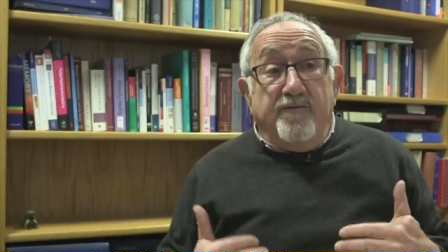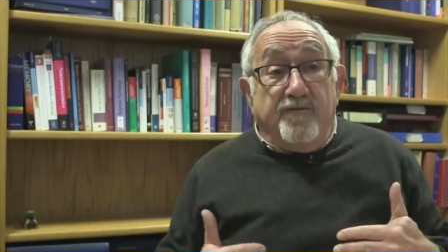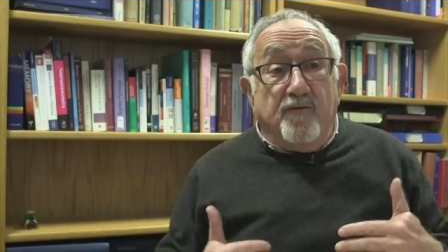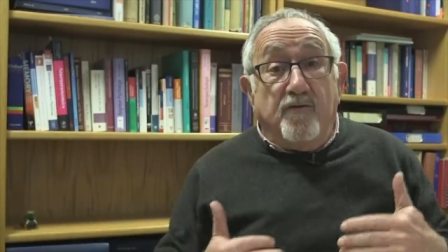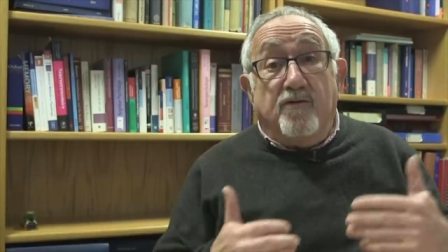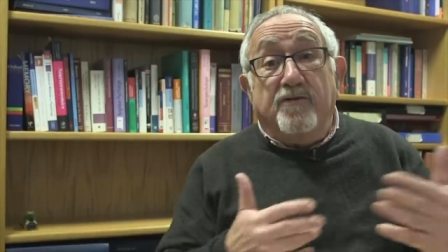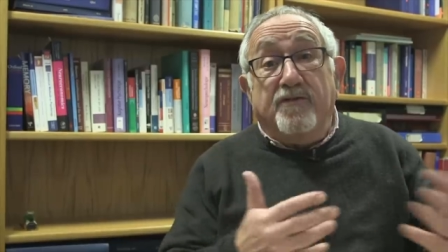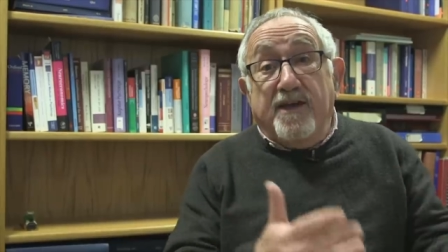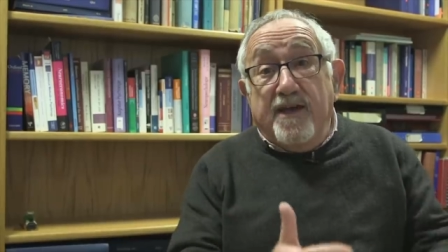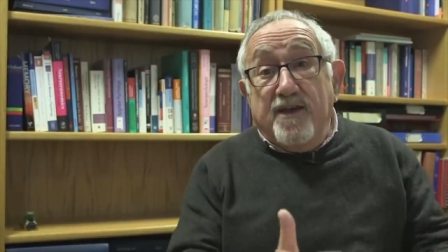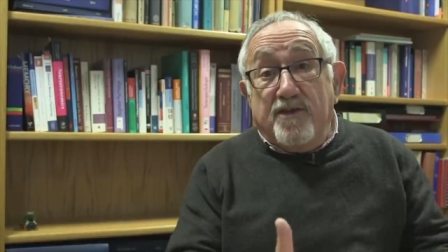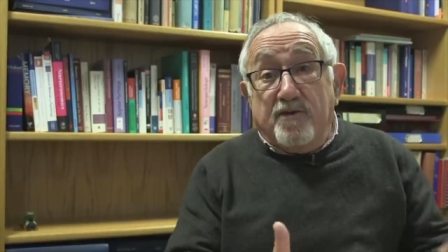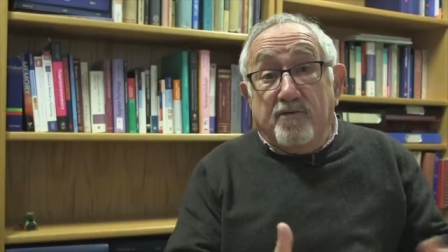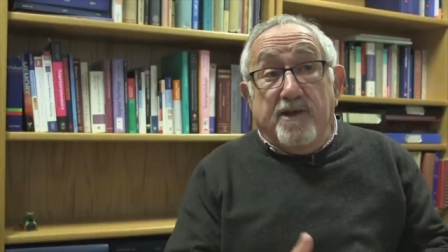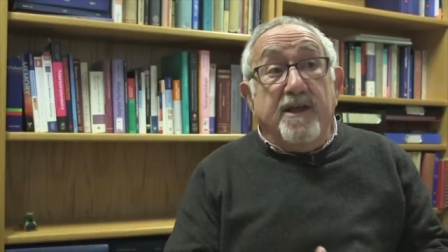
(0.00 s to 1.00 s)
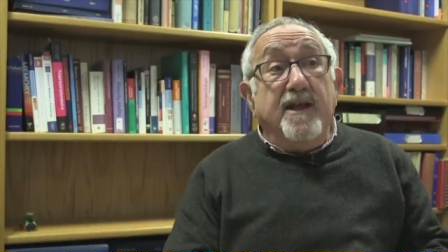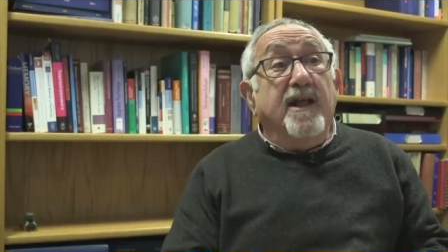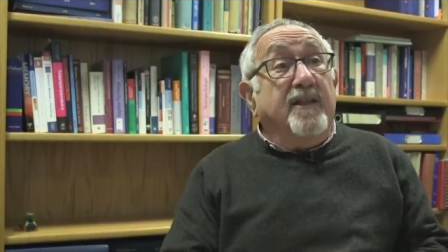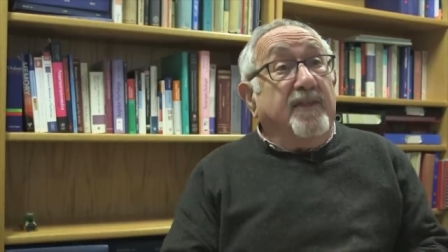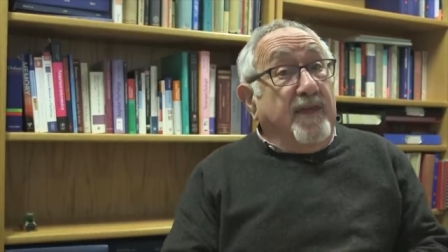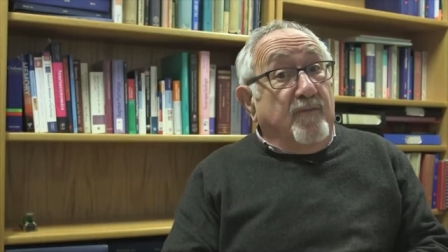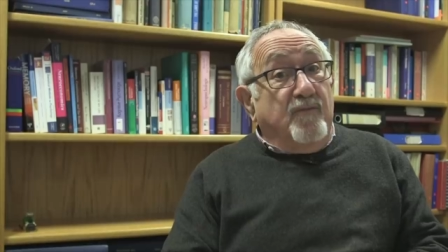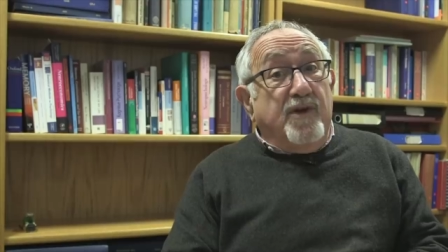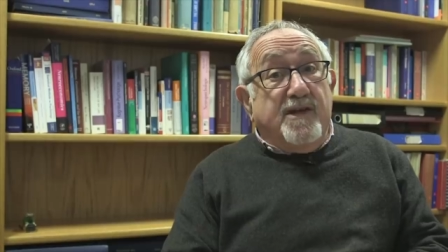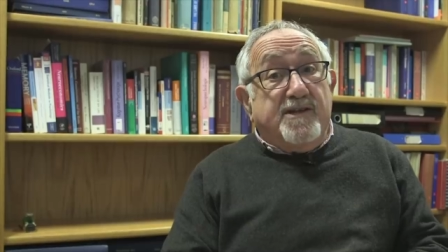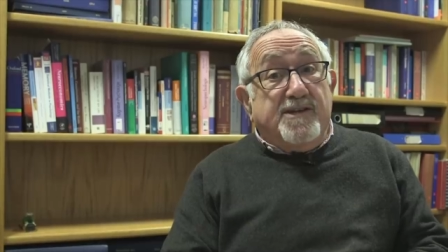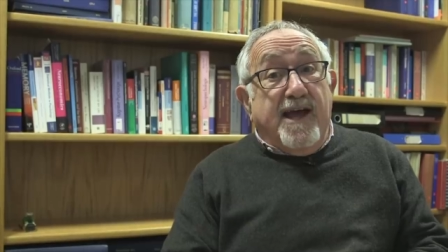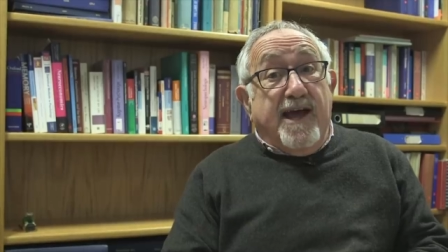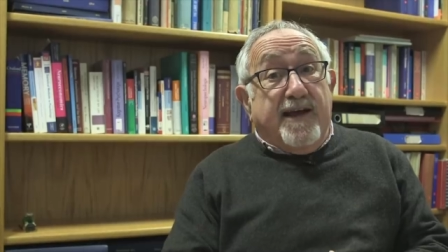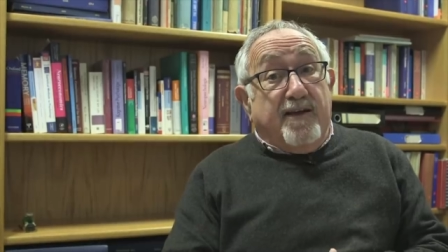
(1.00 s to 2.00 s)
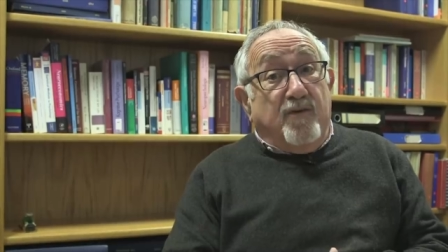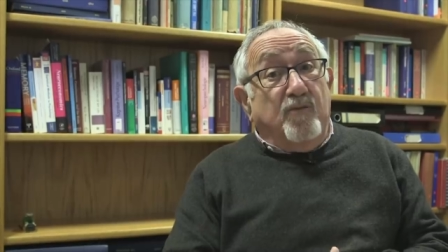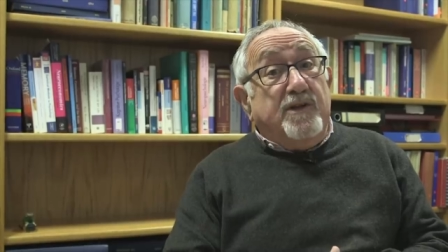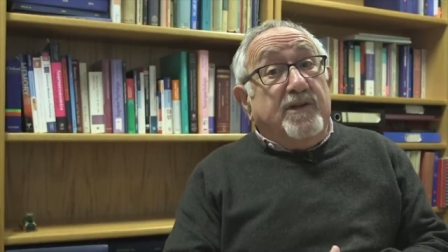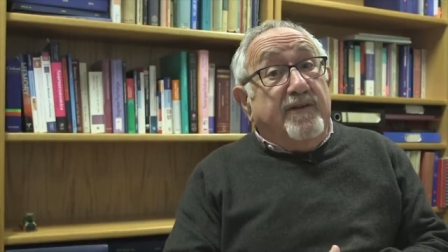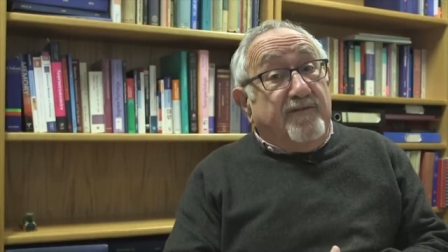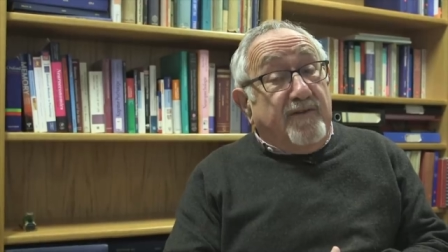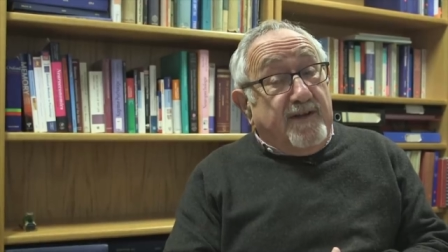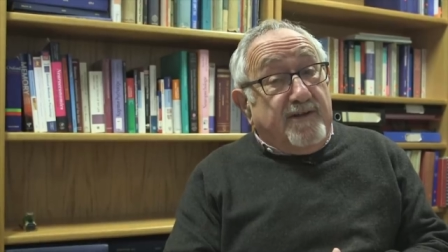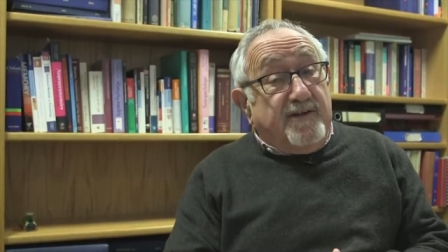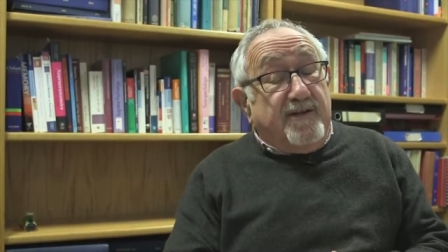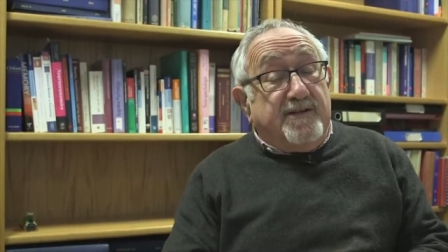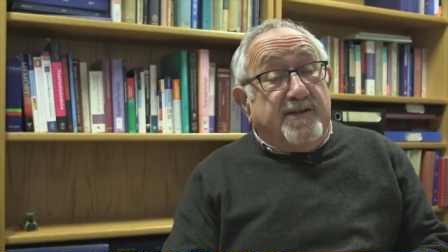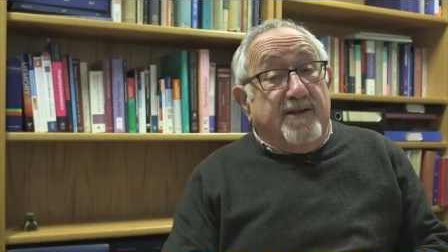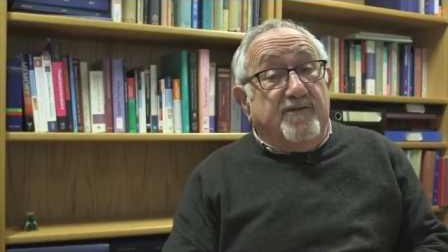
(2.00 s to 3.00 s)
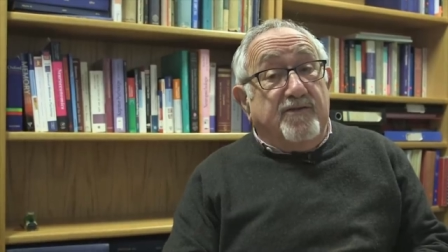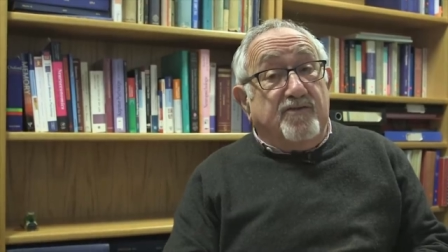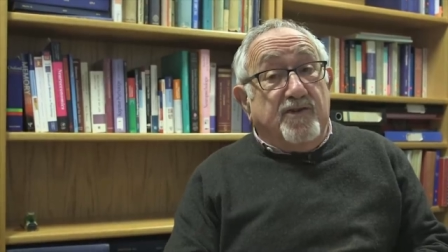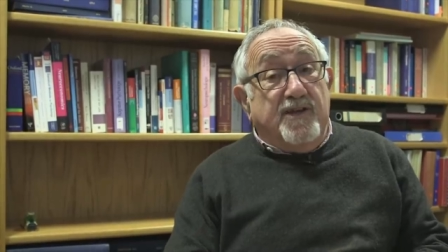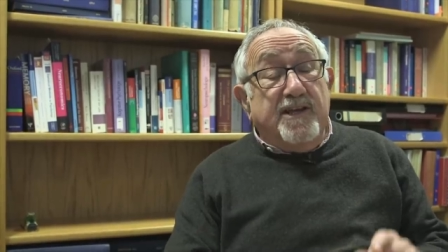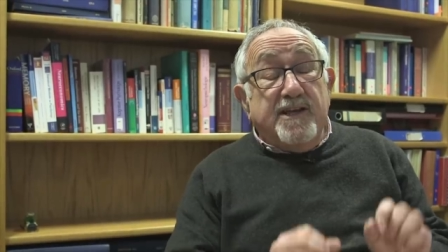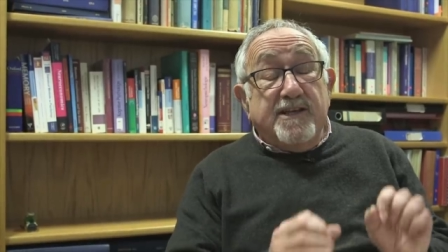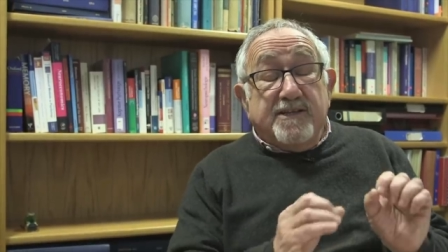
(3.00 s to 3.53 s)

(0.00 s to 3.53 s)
four and they're three, then we attack, we defend our territory.